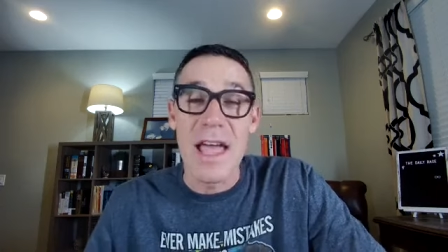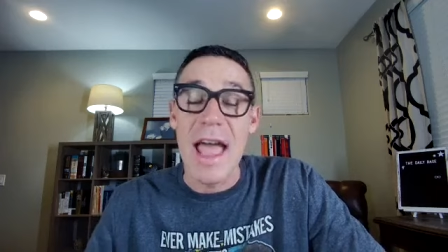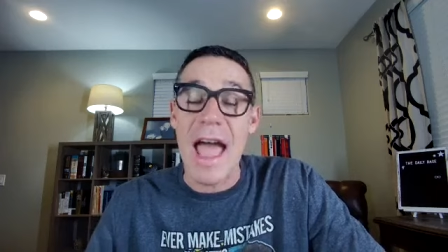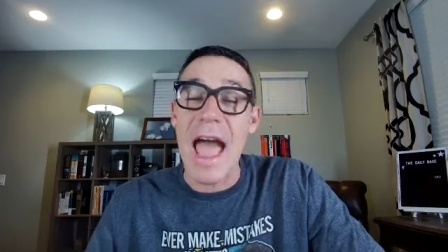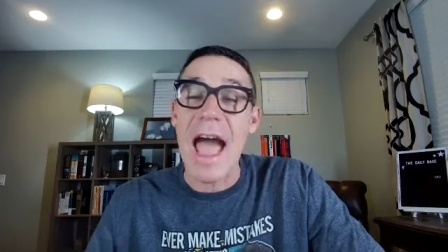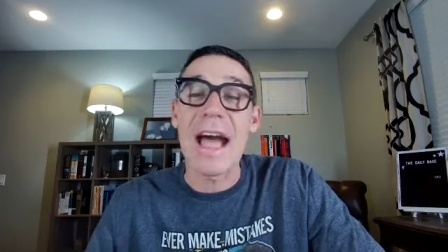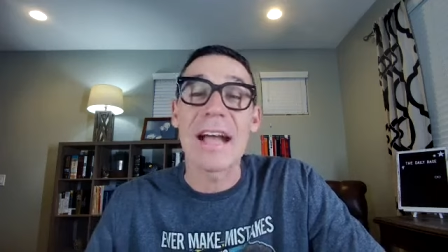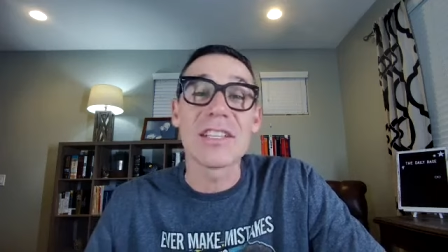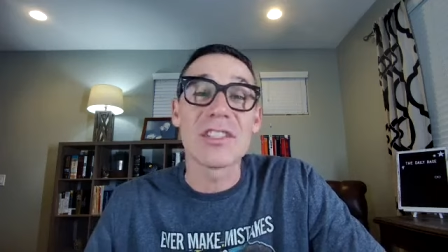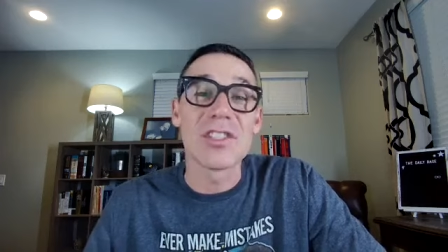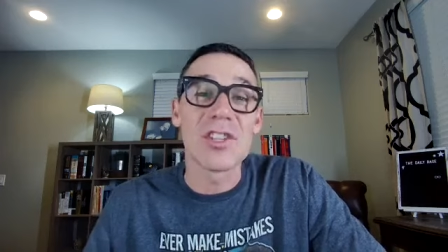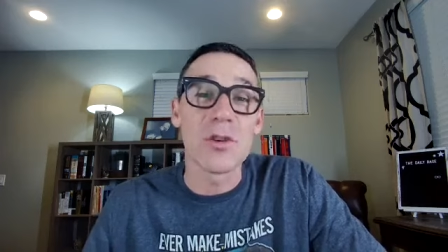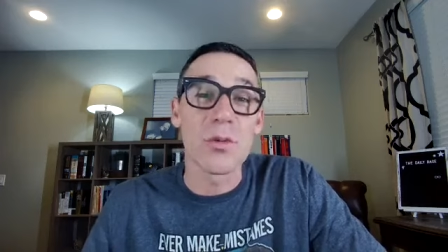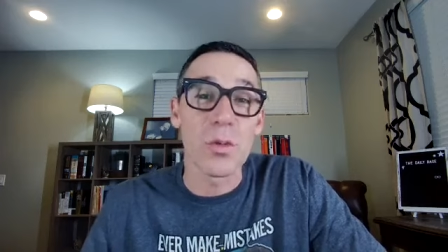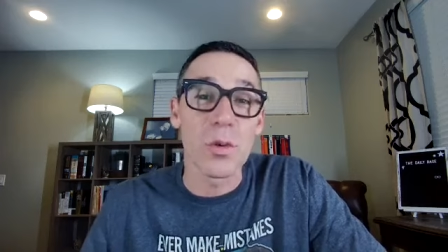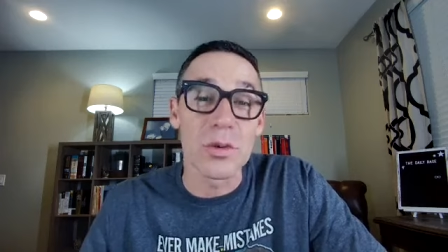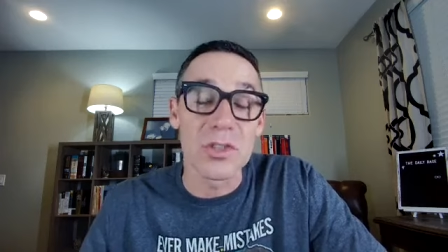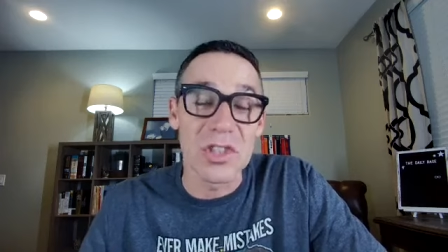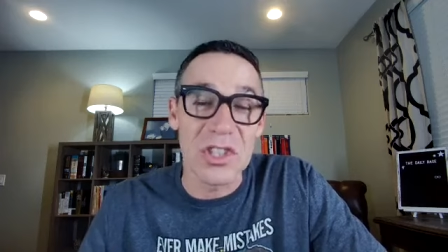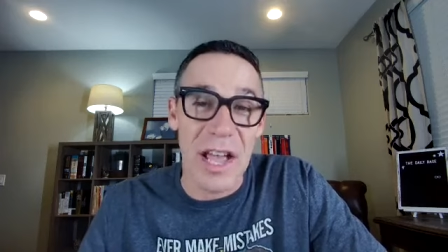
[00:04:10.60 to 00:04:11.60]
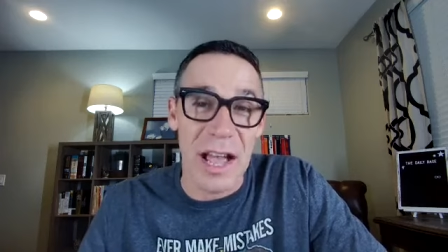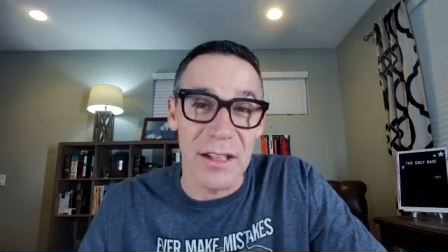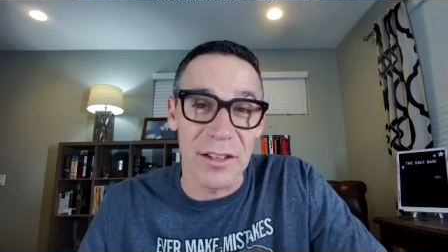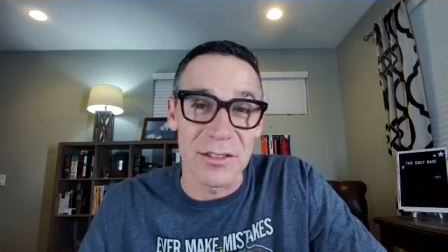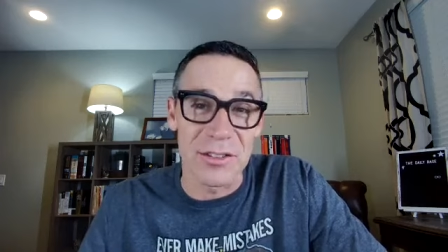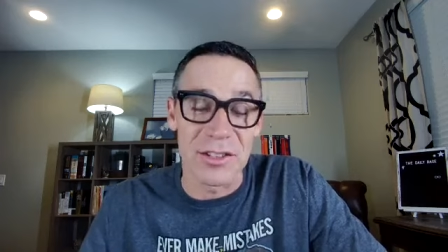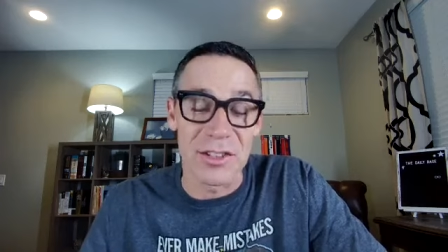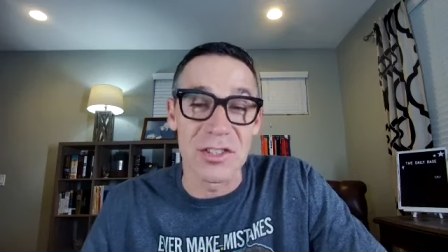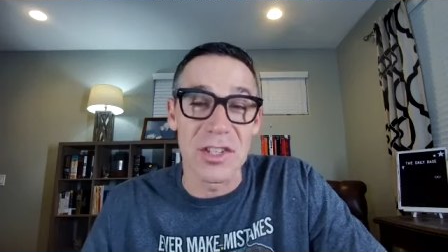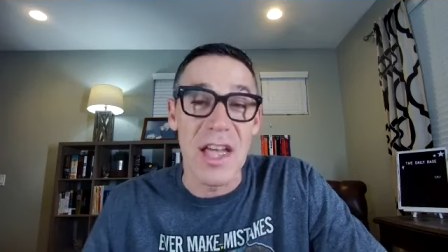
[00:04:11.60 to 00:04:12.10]
as there were
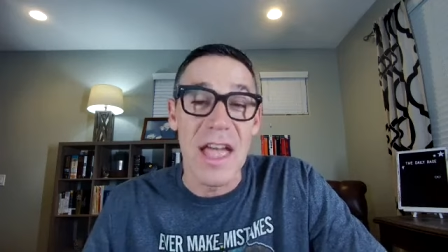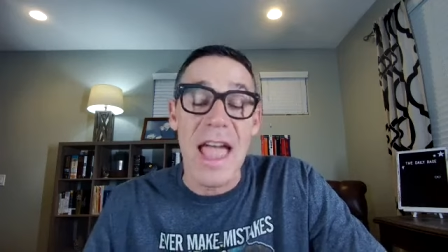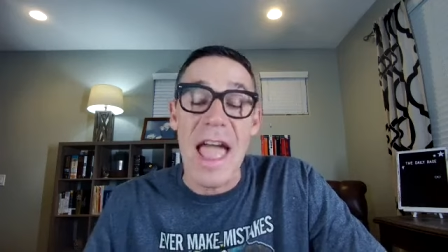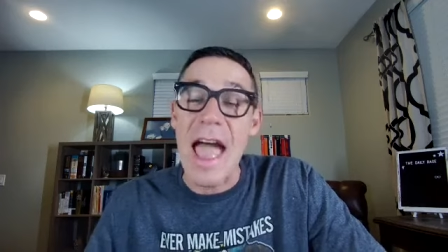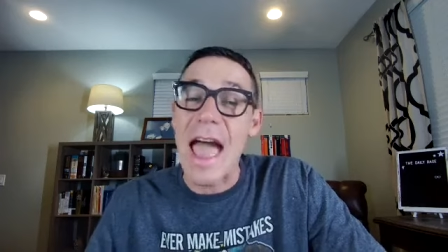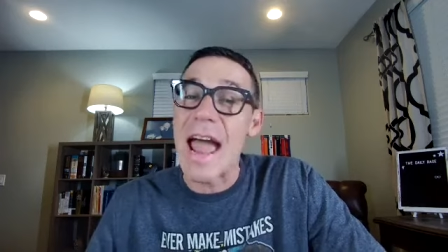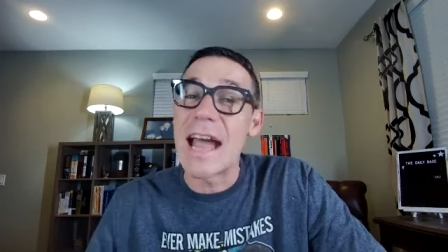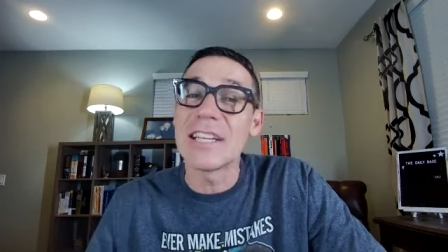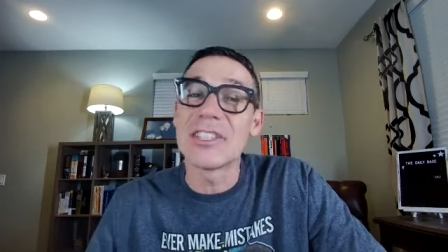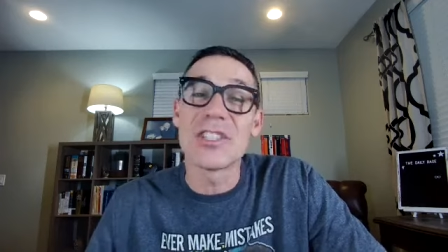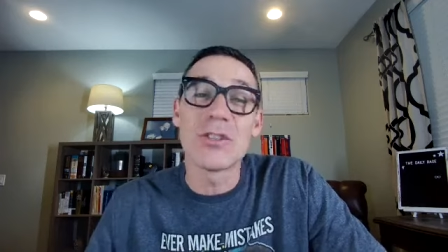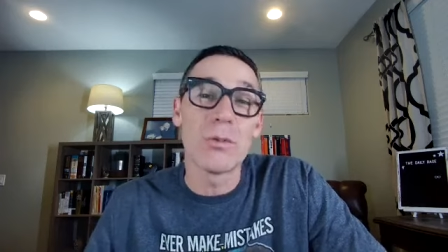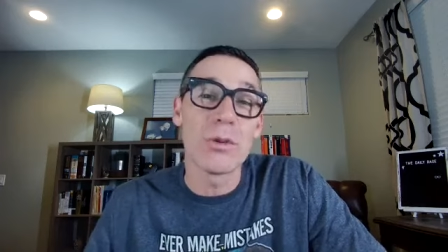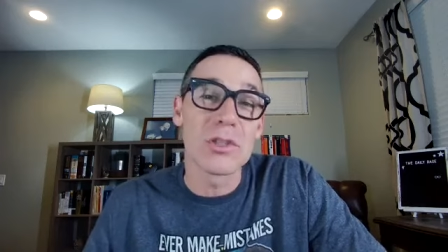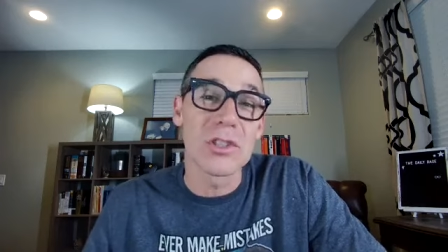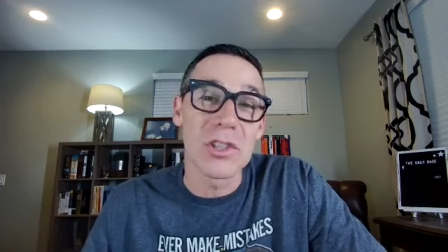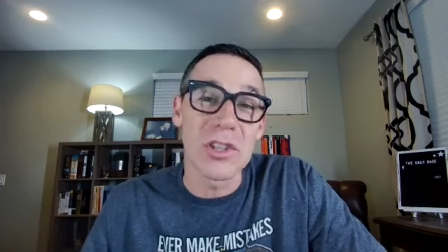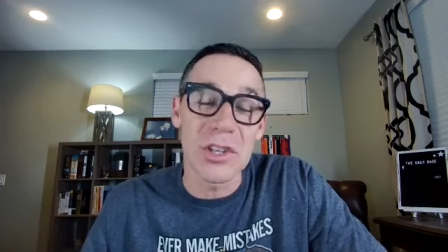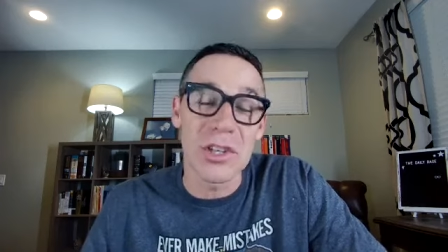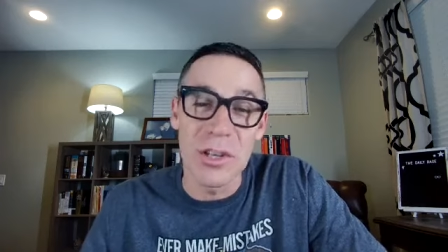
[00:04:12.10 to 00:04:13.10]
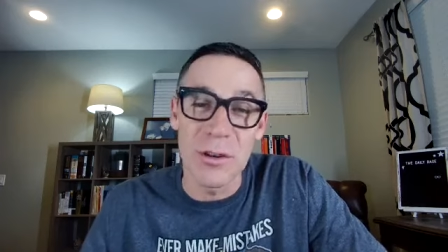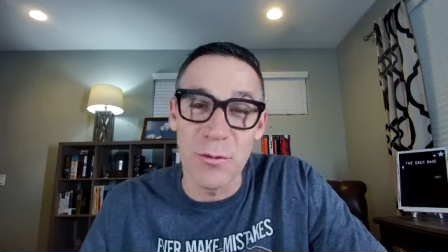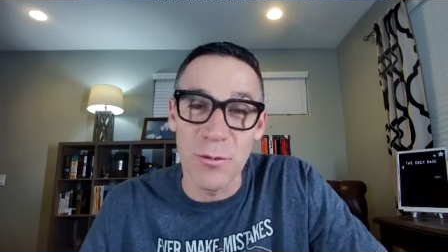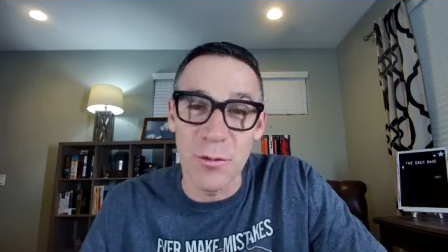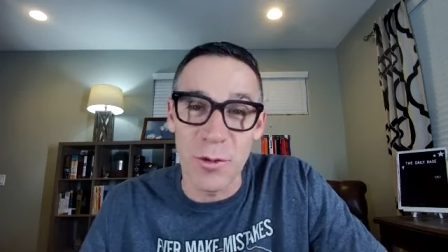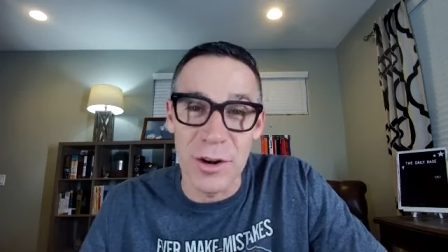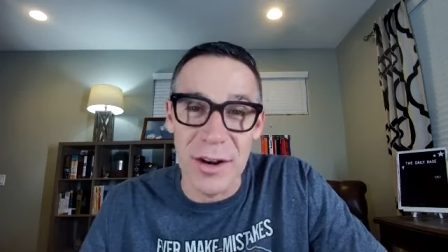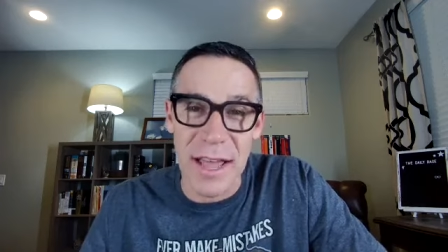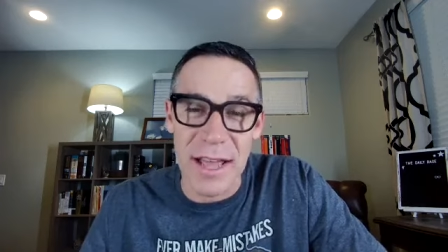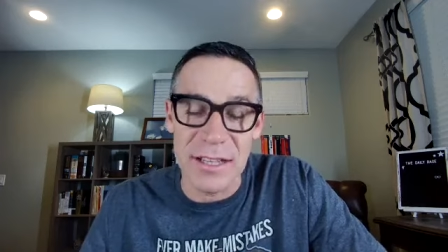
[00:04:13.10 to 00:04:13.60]
challenges, as he was looking for
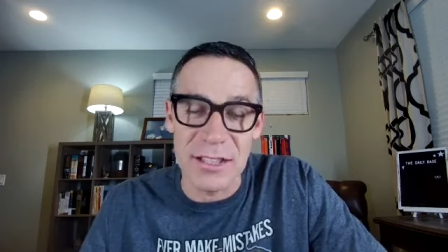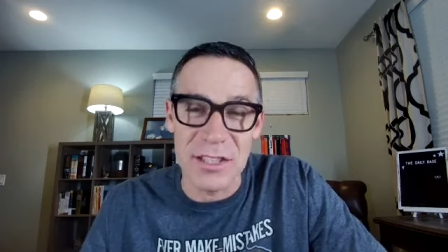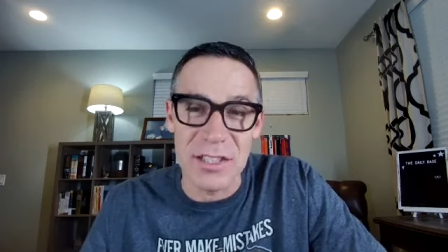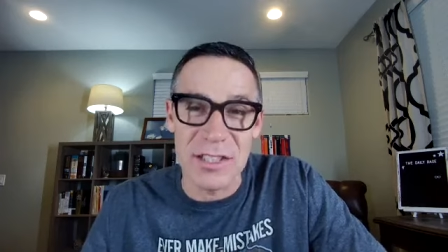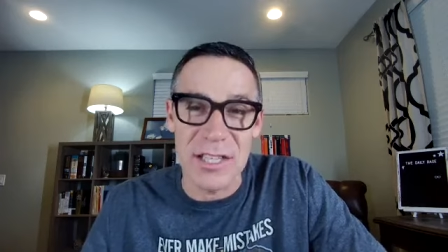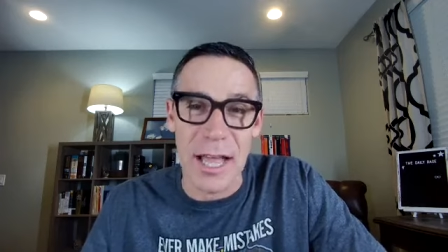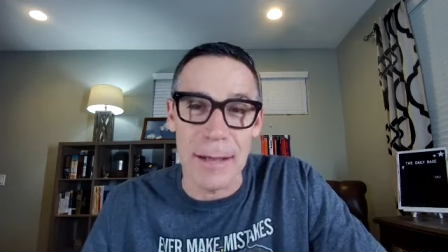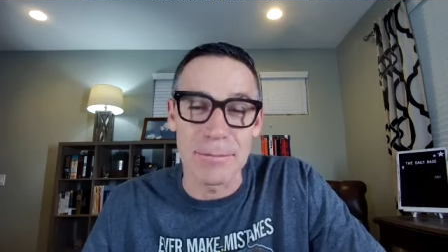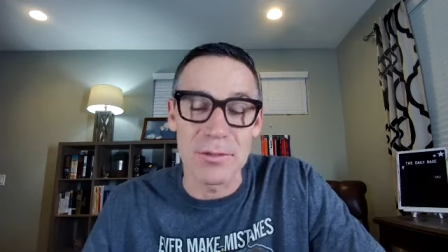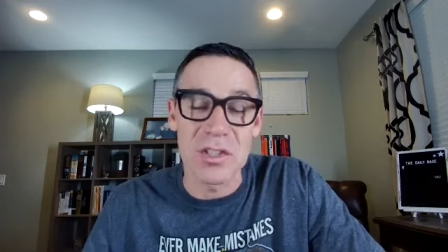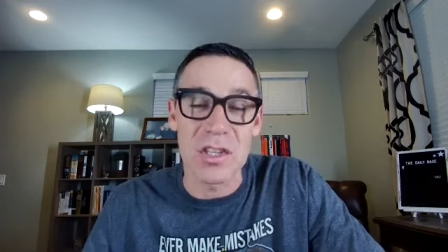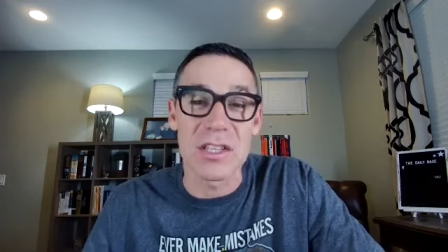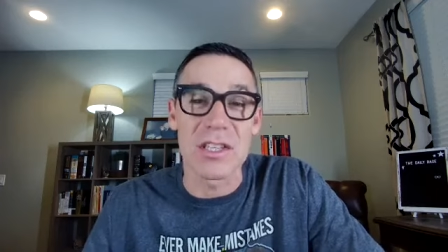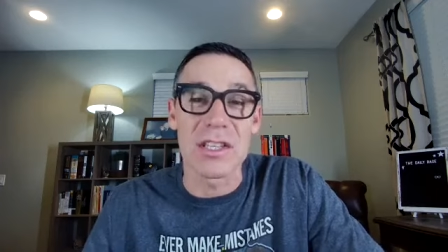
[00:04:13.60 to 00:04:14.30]
next steps,